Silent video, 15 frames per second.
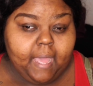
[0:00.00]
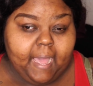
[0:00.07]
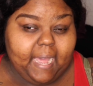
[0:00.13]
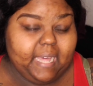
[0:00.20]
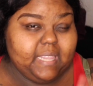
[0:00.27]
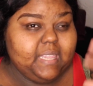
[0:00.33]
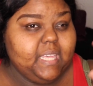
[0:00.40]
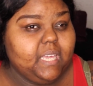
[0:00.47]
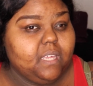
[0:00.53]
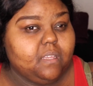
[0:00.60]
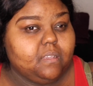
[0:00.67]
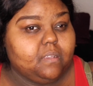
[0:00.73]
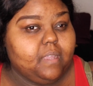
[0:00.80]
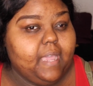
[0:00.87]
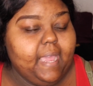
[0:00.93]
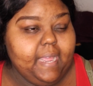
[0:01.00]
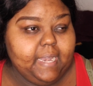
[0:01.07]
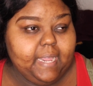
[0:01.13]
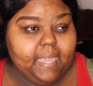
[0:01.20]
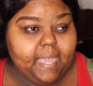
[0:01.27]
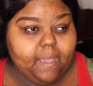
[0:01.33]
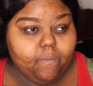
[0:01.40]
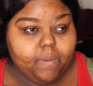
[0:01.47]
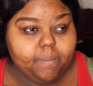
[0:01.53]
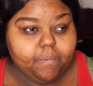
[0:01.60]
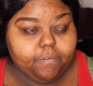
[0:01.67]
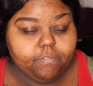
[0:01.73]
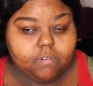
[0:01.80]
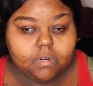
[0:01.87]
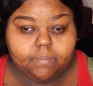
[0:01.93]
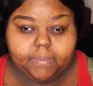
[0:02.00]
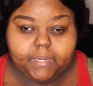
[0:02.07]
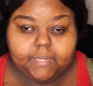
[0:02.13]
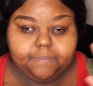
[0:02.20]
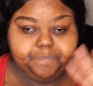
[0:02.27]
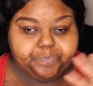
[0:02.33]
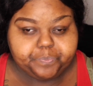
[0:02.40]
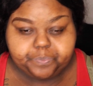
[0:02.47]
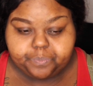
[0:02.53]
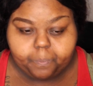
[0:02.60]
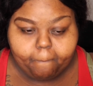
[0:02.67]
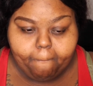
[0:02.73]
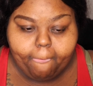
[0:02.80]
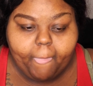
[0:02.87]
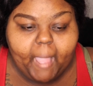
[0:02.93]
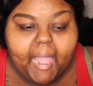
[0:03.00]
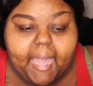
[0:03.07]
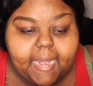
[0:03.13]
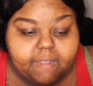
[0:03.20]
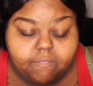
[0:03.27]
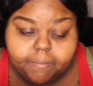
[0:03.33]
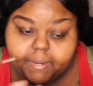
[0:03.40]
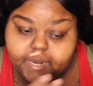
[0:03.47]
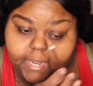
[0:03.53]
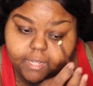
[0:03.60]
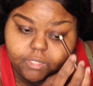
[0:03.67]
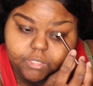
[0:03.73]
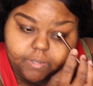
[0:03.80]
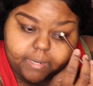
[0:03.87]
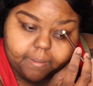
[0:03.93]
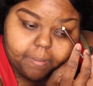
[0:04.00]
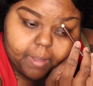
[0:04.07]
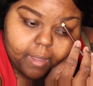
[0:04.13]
I think AD had went before, but I've never been to Hollow Scream.